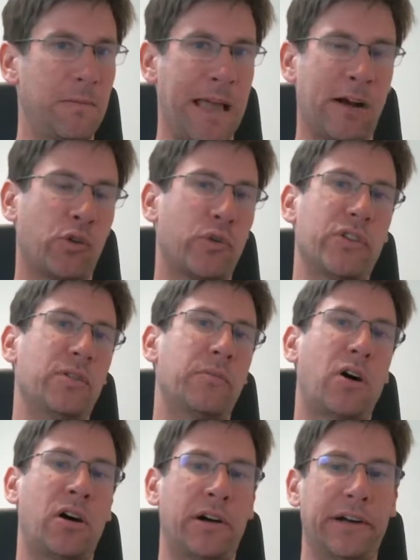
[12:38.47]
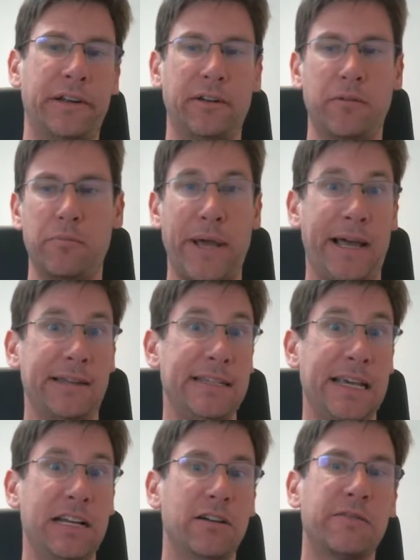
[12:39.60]
algorithm on bad
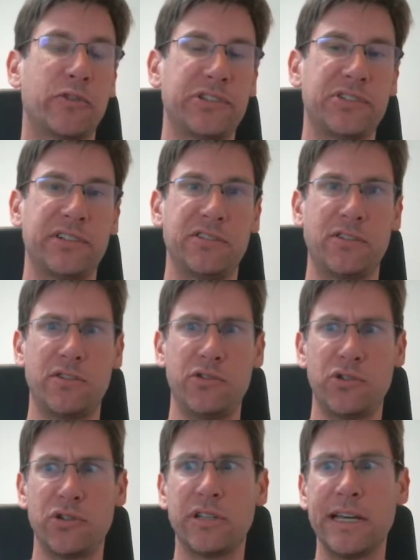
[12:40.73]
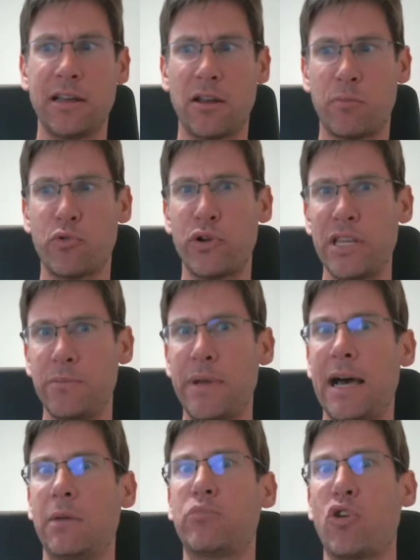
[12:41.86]
data, for instance, you should get a pretty
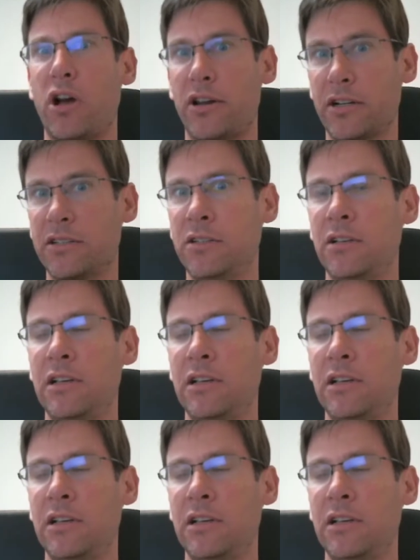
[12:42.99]
bad product.